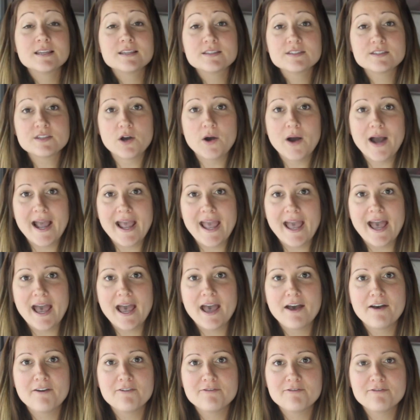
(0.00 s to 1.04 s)
So I
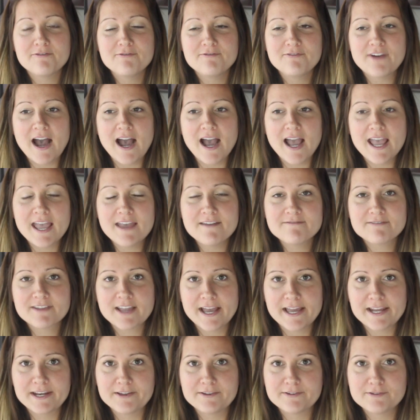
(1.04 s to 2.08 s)
have 5
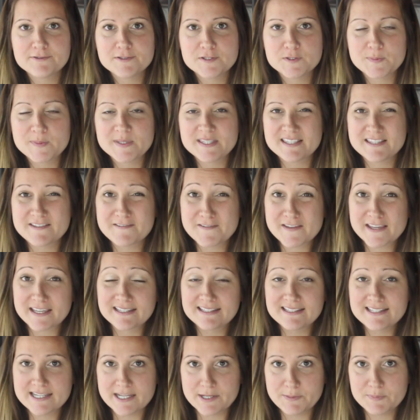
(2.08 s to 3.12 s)
kind of specific
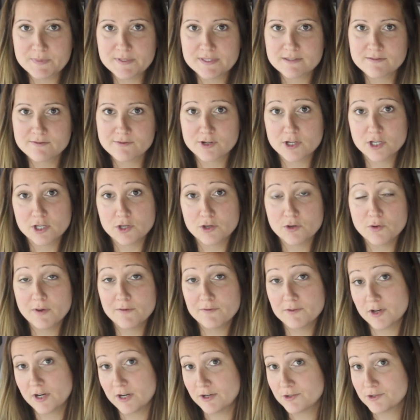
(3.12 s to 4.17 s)
tips for you
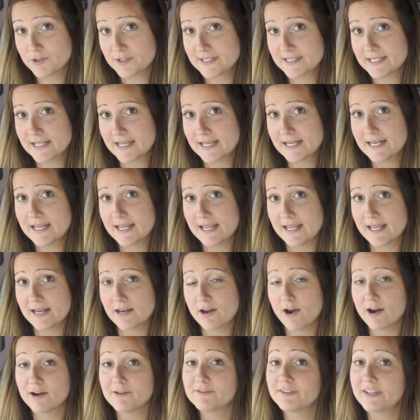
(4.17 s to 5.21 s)
if you're interested
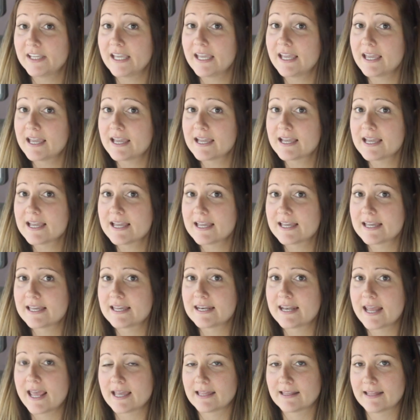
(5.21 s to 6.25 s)
in RVing
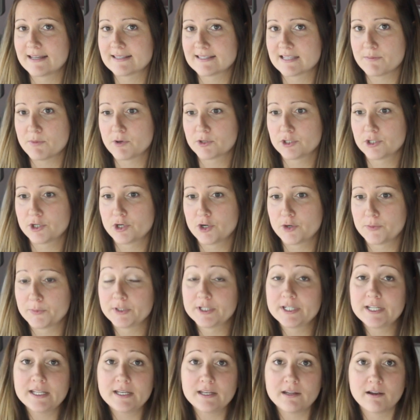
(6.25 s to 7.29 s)
in a Class A motorhome
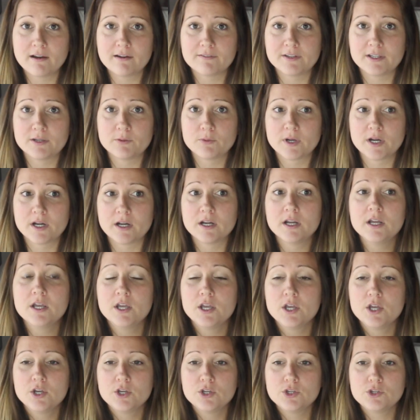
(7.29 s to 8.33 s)
or in any RV where
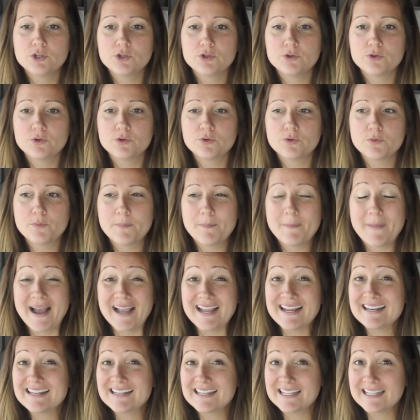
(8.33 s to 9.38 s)
you
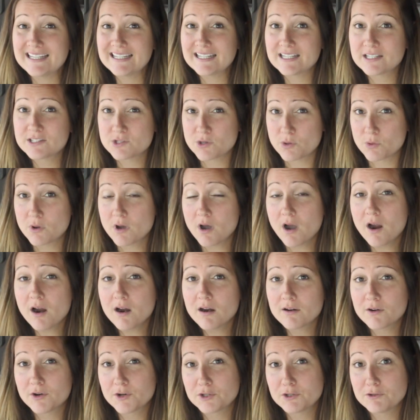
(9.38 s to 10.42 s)
might need a tow
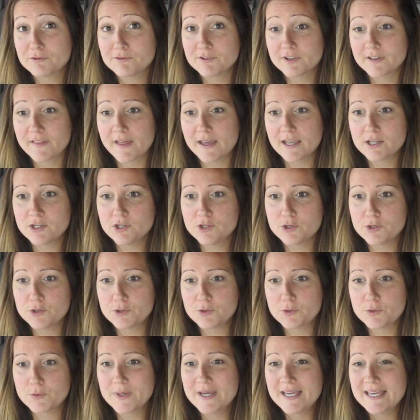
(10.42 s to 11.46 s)
car or you feel like
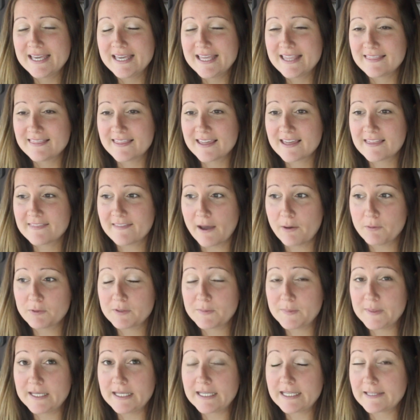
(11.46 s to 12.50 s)
you think that
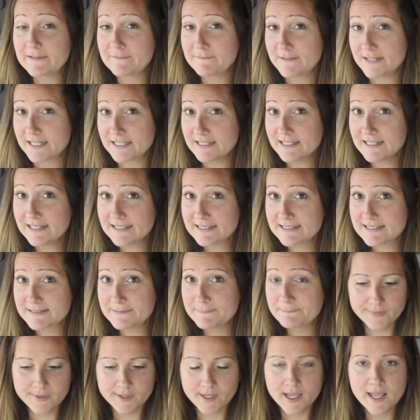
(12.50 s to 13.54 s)
would be convenient.